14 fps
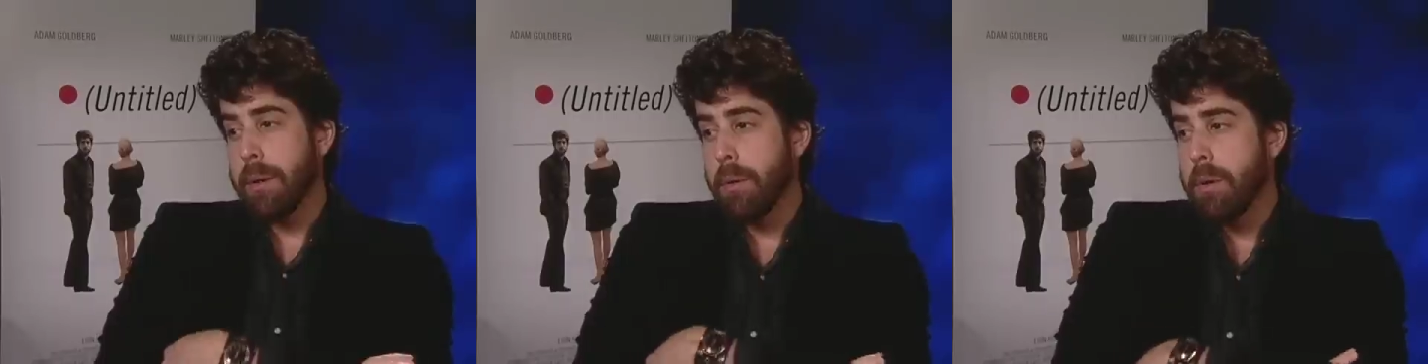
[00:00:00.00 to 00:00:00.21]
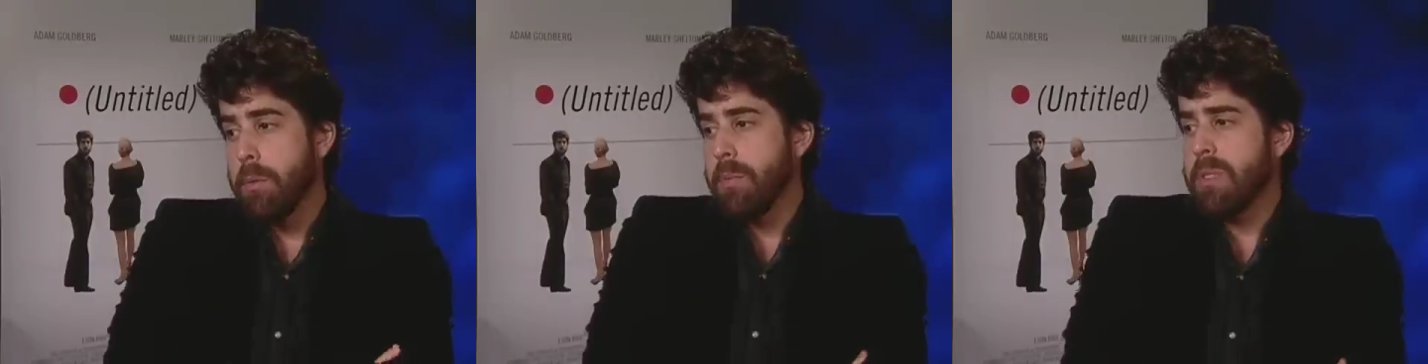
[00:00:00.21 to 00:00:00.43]
They were
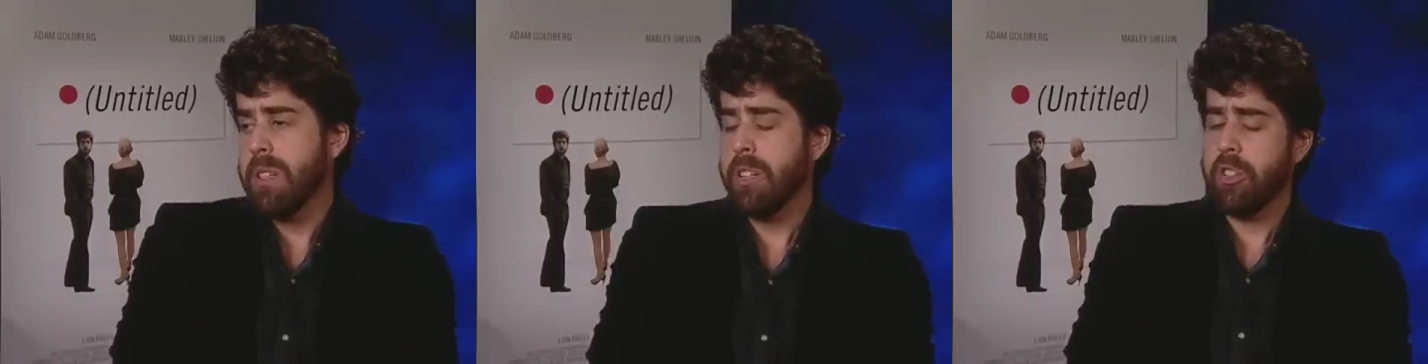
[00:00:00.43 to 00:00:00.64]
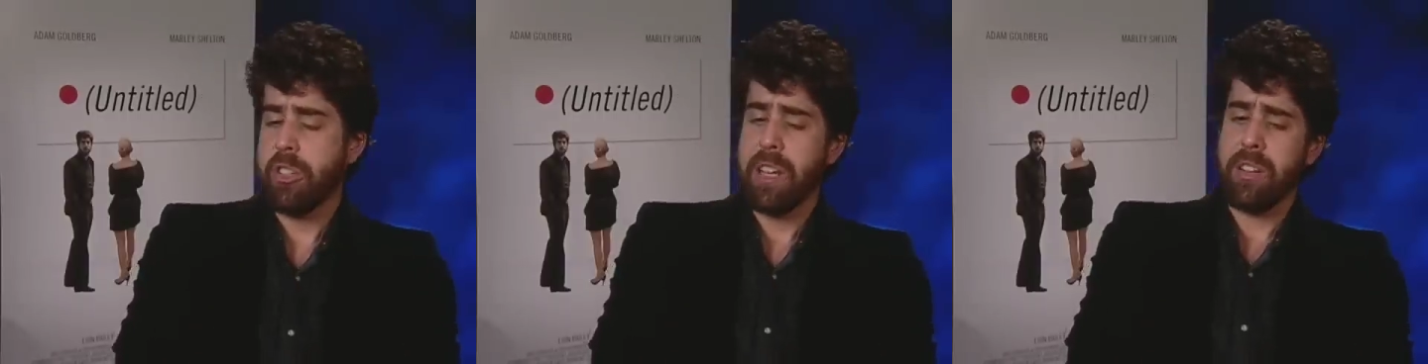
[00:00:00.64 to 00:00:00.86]
almost going
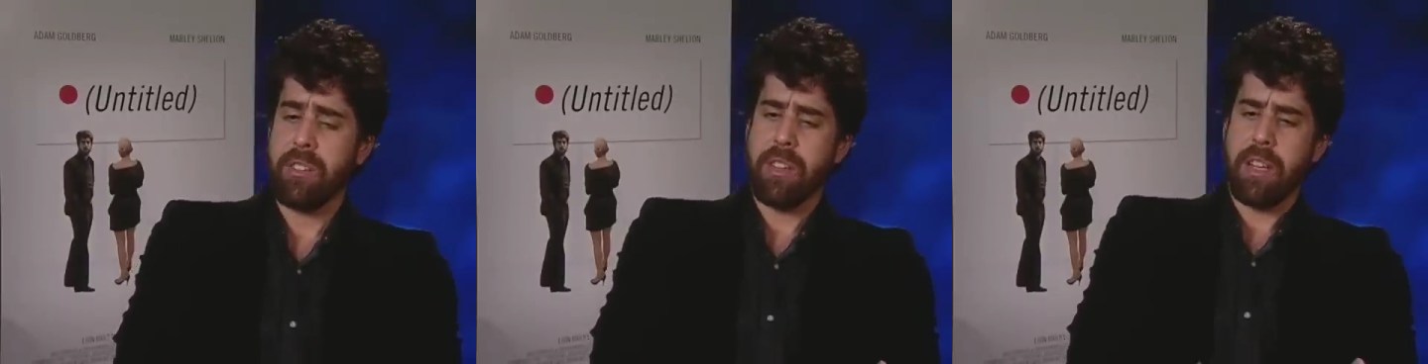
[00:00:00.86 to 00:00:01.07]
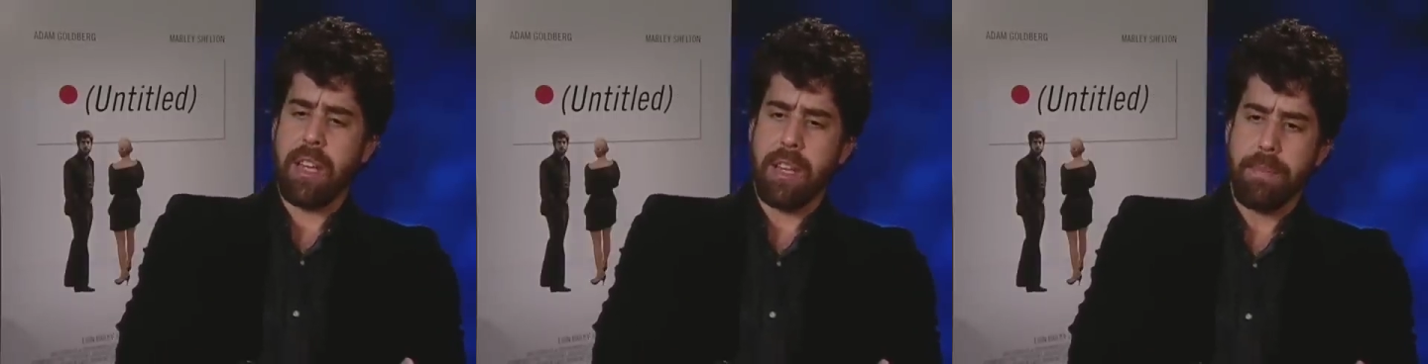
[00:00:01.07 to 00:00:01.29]
to change
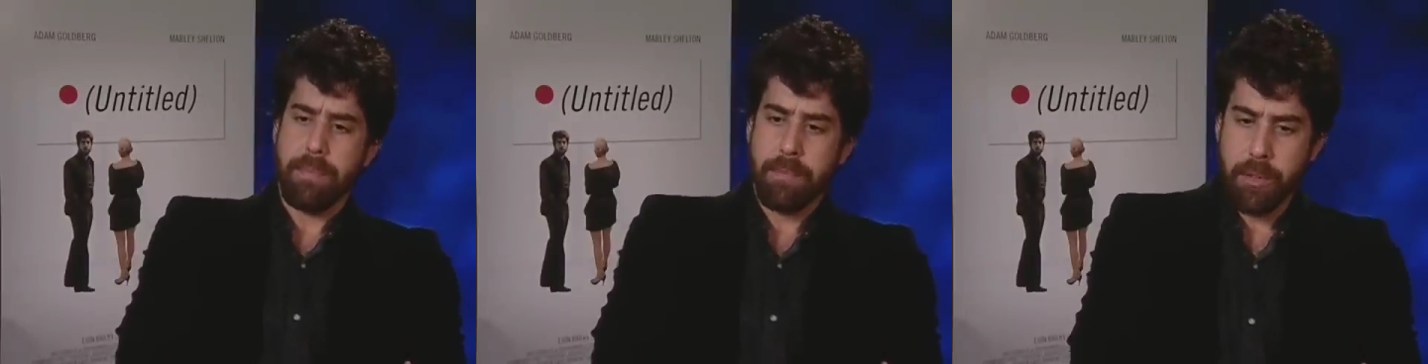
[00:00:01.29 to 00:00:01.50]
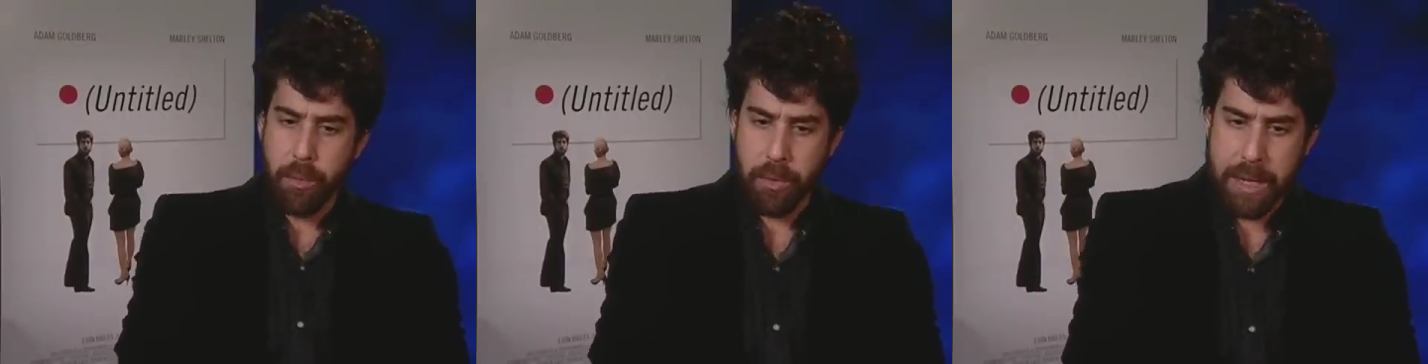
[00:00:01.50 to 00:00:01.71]
the name
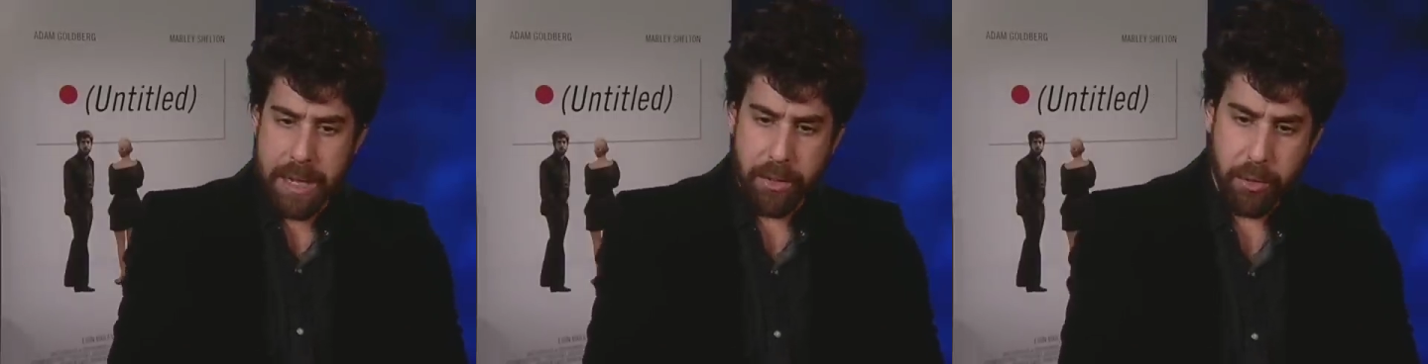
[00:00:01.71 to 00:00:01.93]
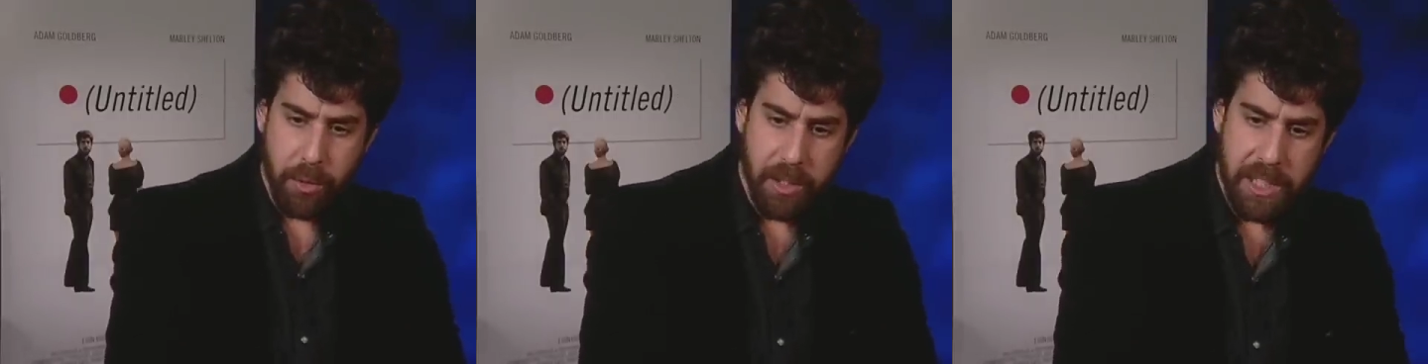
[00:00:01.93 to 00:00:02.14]
to an
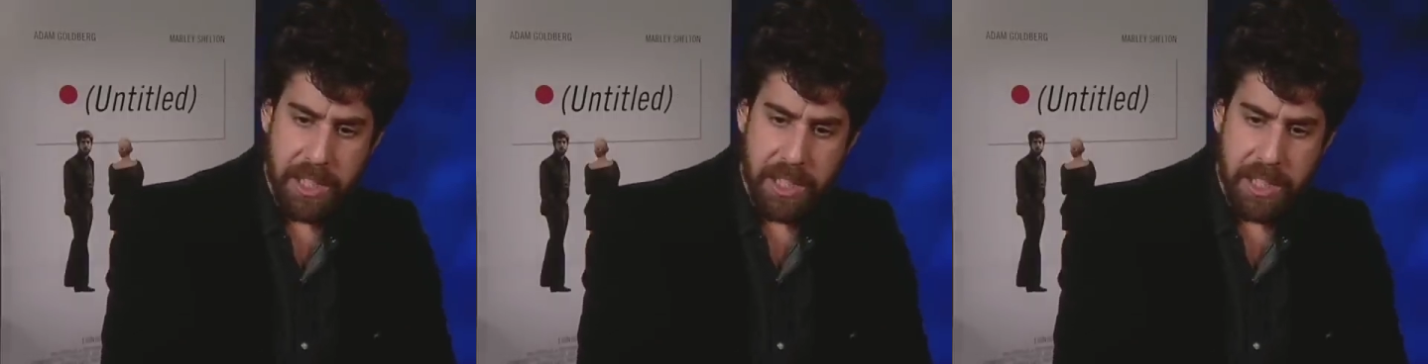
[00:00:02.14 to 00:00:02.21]
actual